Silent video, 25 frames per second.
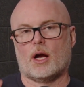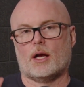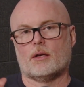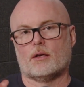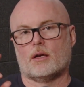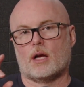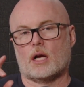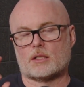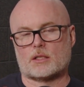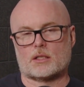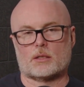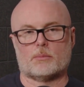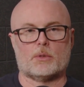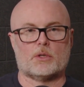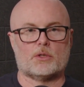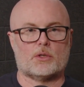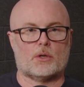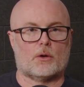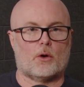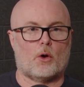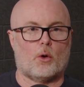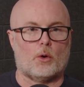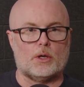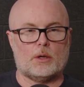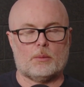customers are
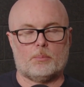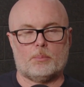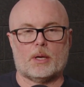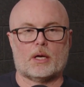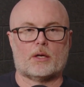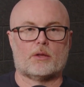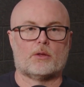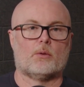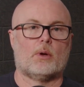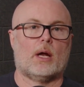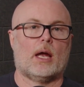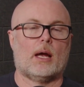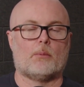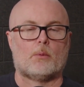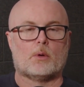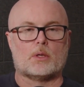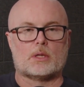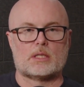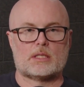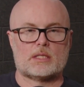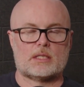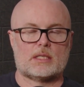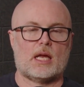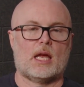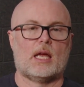going to pick through, hey, I want
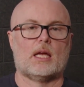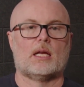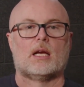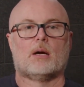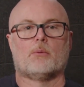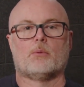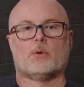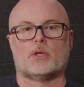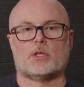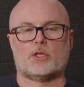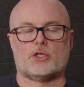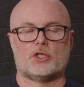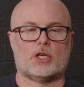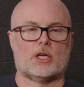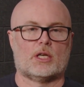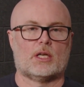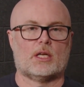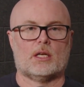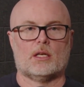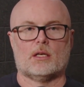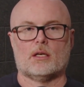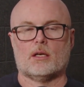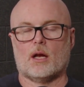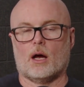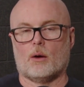the steak, I want the
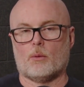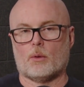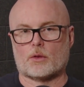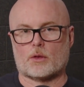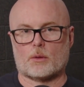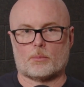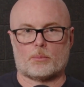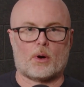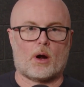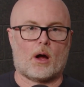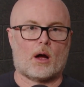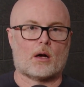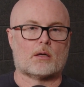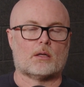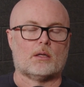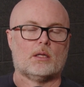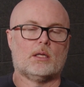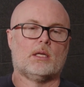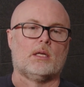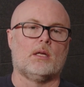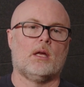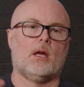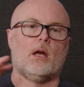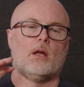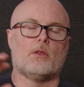chicken, I want the
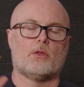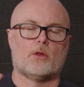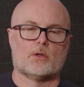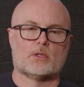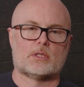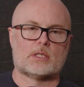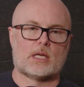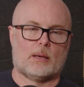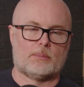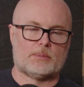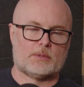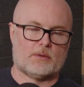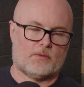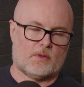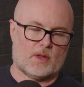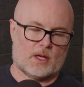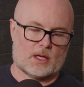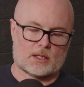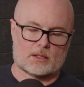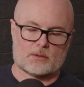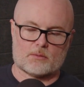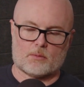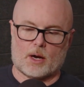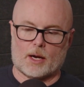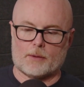broccoli, those types of
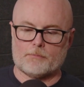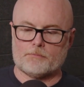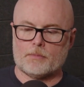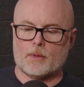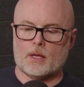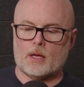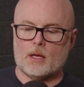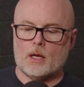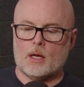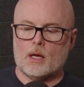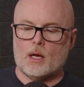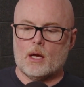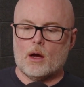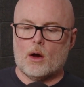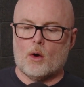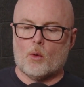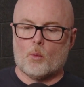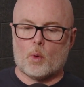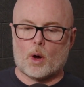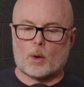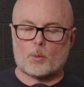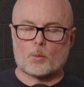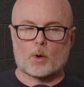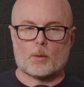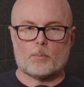things, right?
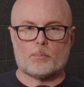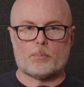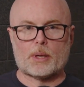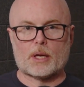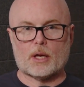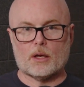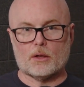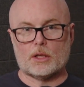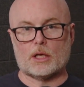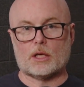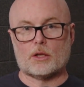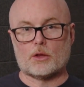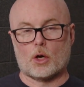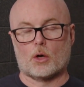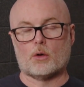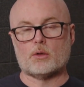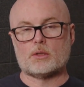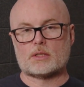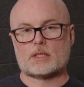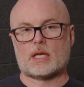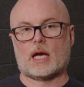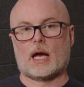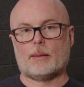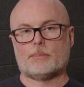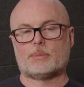When we're building those
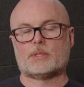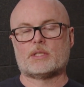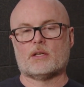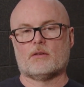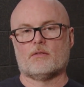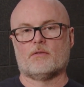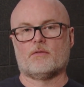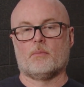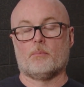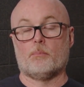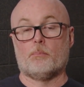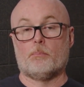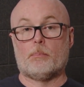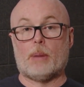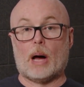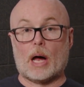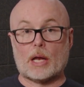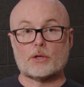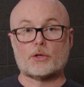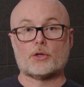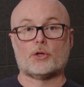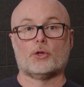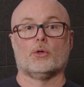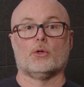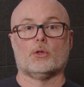types of
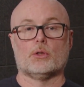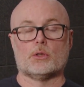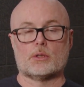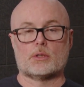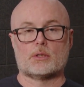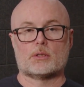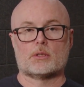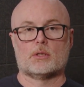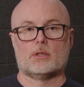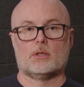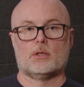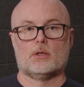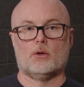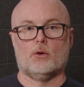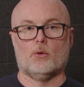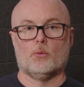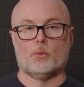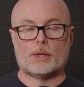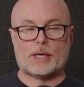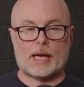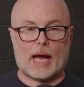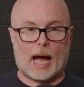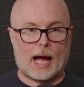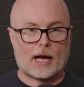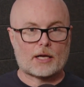bundles,
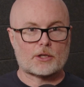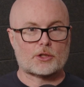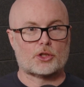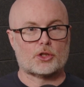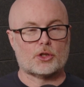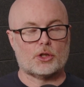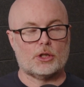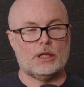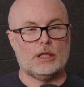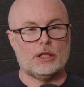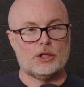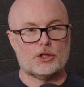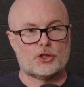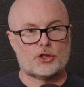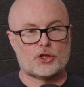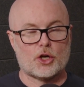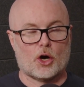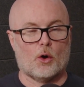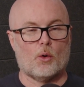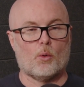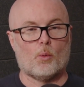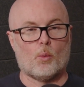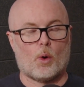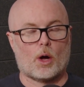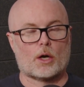we actually
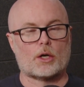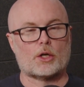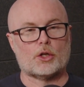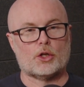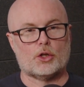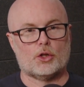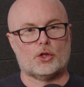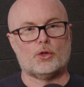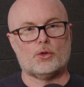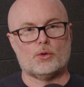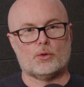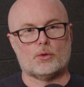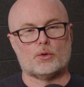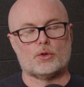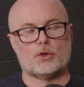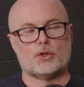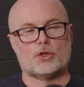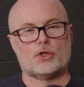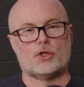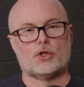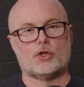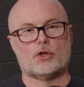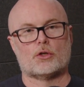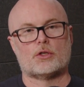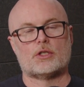don't want to use
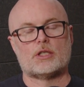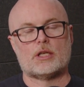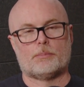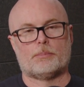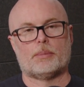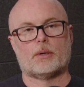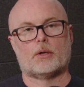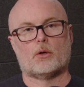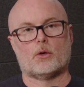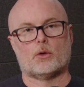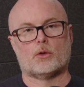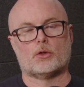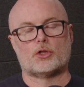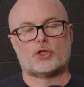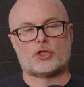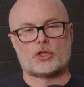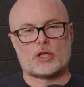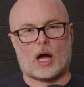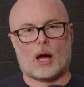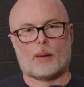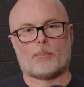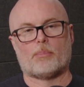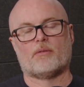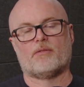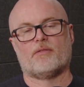your typical
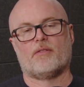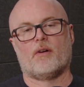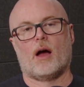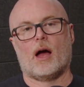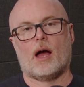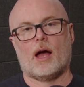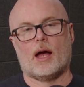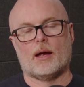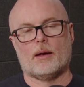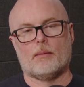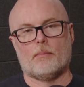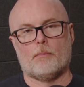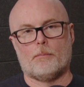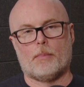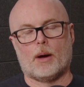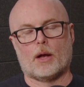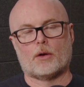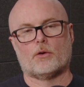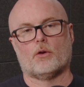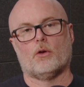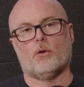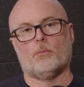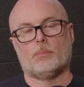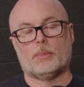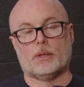Shopify
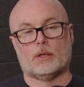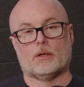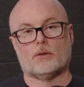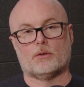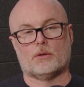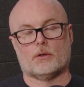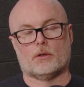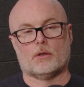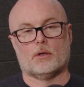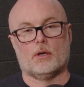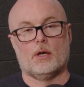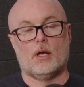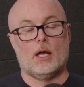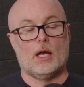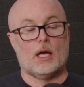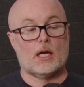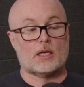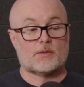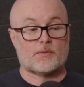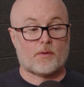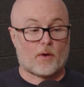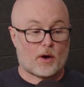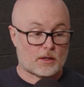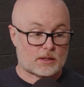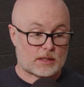bundle builder. As
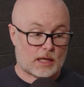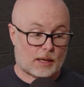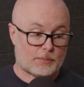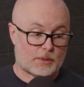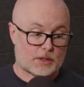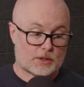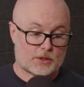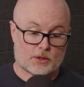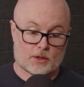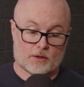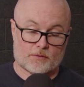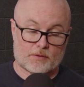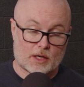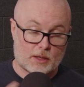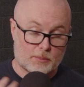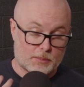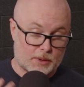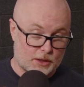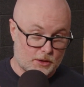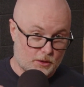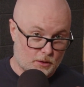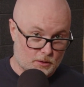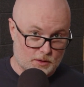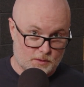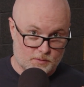far as I'm concerned, if anybody
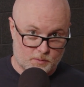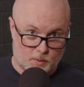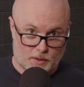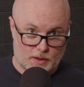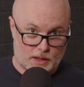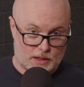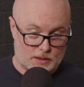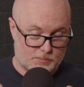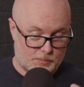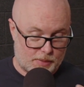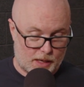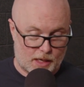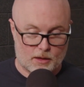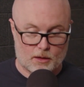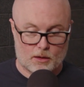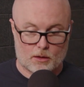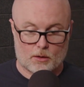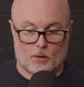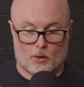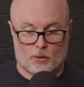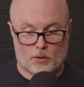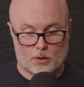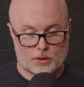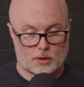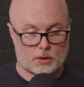knows of one that's better
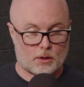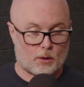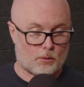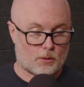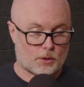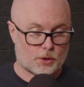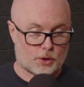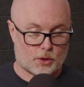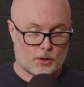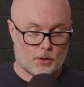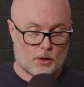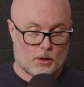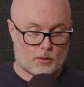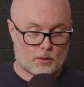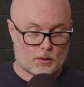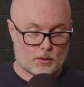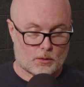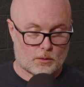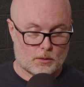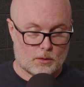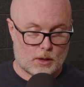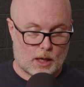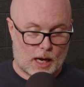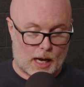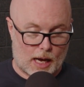or
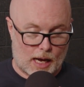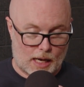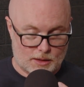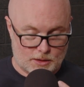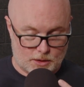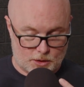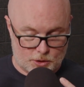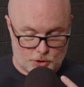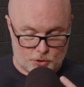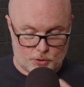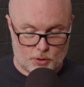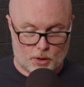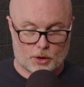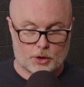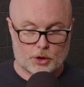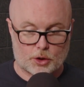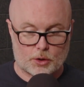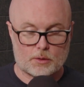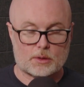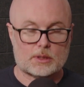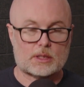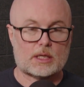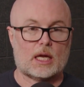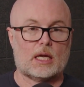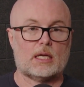has a strong
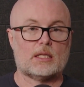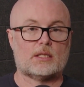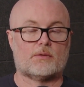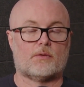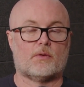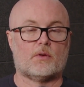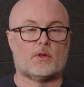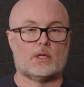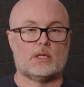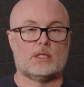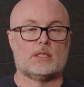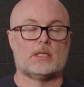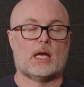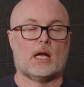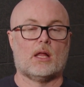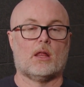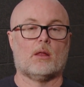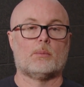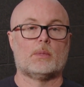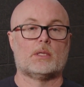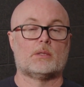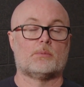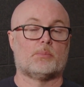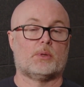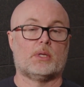use case for these
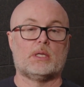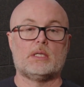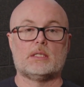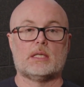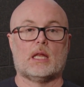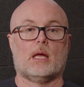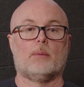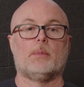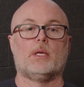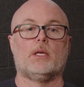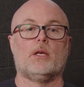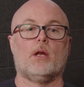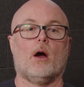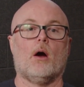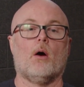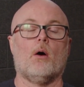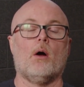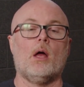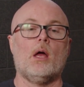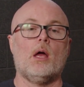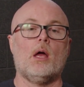elements, please let me know.